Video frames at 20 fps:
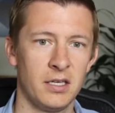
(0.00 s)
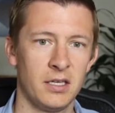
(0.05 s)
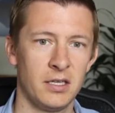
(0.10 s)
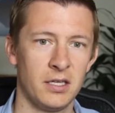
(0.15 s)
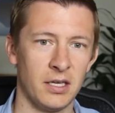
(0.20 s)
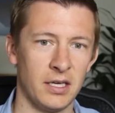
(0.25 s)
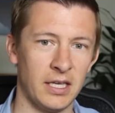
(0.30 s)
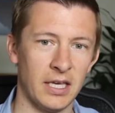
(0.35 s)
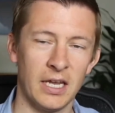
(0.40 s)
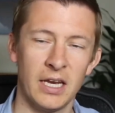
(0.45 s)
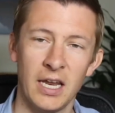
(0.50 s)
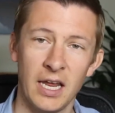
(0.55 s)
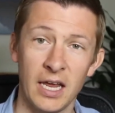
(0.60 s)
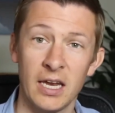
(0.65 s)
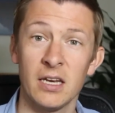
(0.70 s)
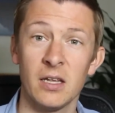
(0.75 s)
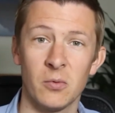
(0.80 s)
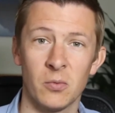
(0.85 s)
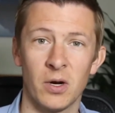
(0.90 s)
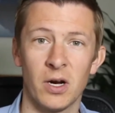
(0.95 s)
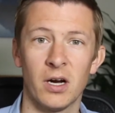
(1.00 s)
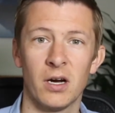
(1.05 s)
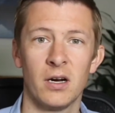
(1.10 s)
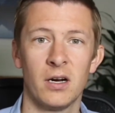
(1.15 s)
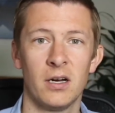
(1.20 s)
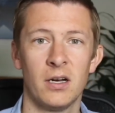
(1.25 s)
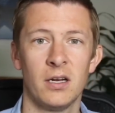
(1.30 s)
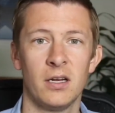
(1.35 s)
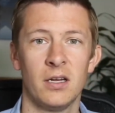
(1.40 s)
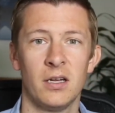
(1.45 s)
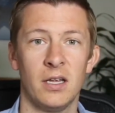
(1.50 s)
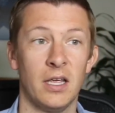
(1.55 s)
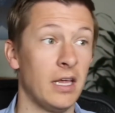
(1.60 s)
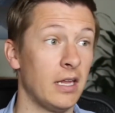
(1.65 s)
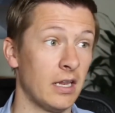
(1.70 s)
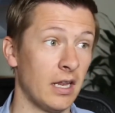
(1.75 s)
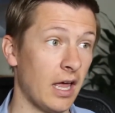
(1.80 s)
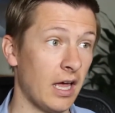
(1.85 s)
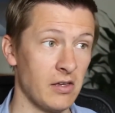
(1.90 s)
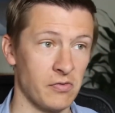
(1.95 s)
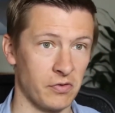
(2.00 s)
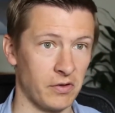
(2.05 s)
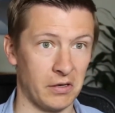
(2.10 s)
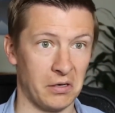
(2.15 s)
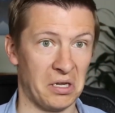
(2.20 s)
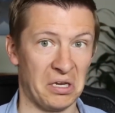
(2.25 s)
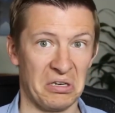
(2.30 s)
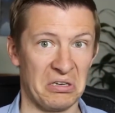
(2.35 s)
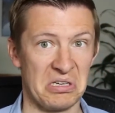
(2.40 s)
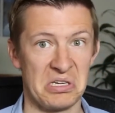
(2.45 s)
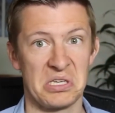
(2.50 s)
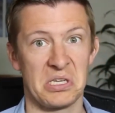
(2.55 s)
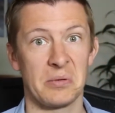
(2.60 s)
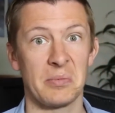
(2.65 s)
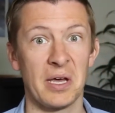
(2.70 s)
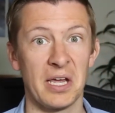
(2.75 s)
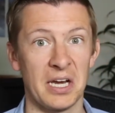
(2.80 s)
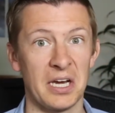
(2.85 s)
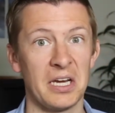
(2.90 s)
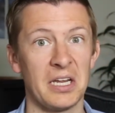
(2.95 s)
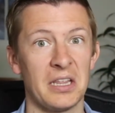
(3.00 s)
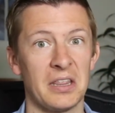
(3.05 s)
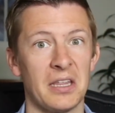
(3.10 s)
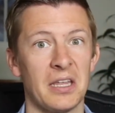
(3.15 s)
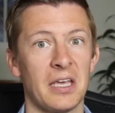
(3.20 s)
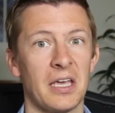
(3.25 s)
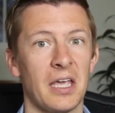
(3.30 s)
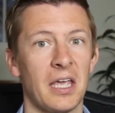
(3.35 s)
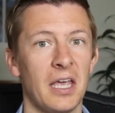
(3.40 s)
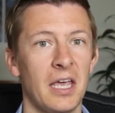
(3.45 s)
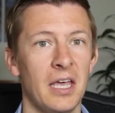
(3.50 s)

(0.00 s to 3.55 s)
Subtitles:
to get anywhere in life and just about anything.